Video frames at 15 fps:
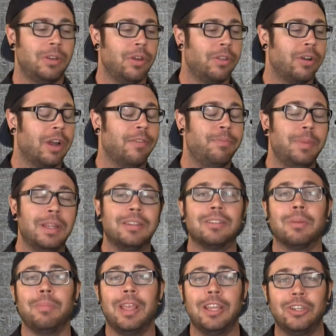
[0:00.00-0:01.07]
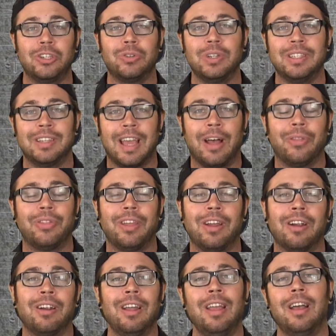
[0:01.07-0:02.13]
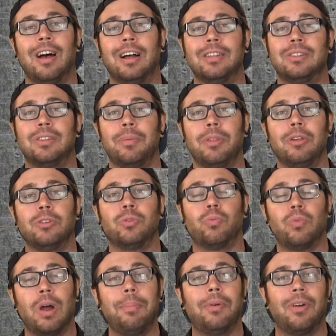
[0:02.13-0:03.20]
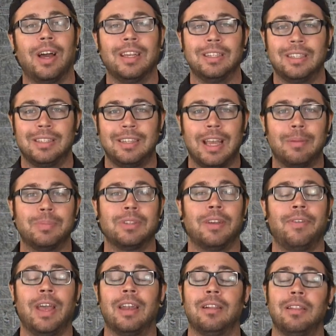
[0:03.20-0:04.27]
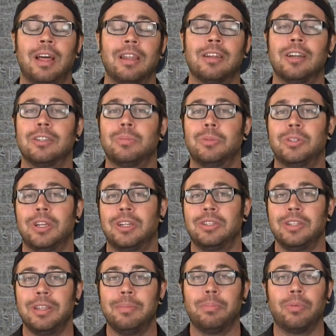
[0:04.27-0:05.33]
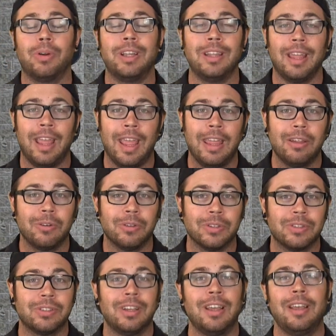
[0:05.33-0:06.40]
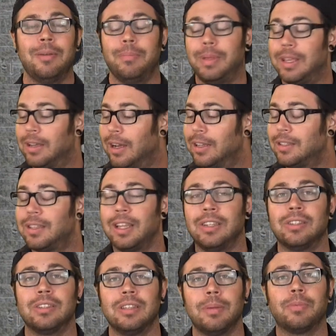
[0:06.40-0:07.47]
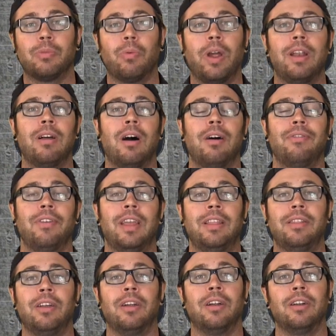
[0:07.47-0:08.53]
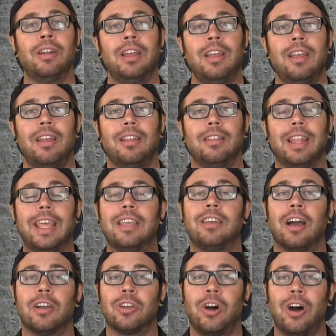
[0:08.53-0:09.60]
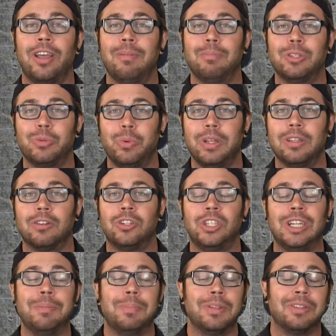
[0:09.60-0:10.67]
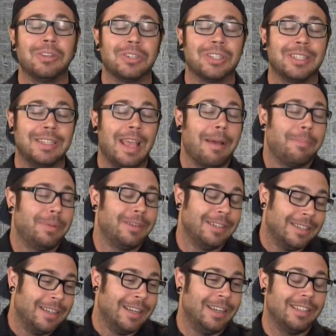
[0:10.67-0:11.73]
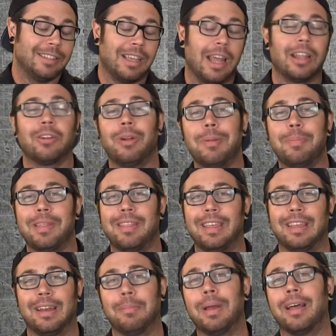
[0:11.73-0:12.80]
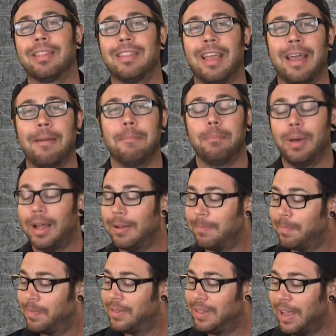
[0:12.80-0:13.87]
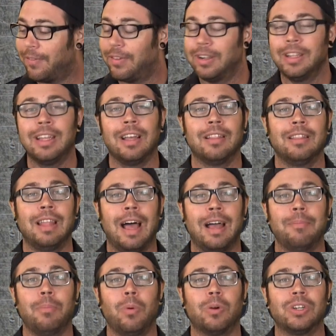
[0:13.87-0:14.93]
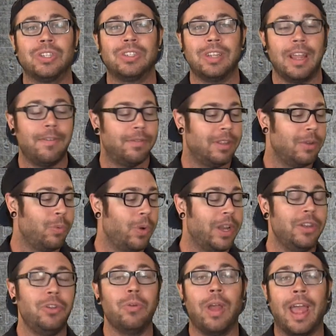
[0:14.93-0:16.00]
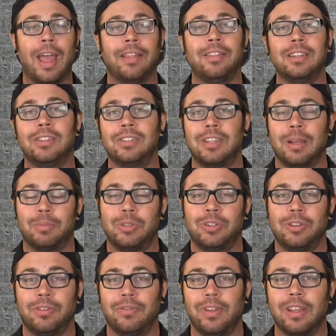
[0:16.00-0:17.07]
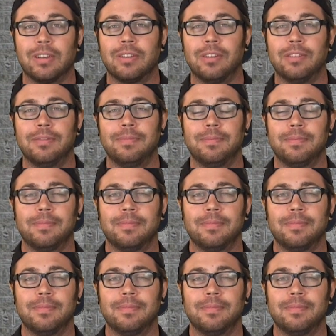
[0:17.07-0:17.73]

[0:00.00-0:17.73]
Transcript: I know there have been some injuries out there on some of those rubberized steps. I've had a lot of customers actually break ankles because they slipped right off and their leg got caught in between their Jeep and their step. It's kind of creepy thinking about that, but definitely a lot more safety when you add these steps to your vehicle.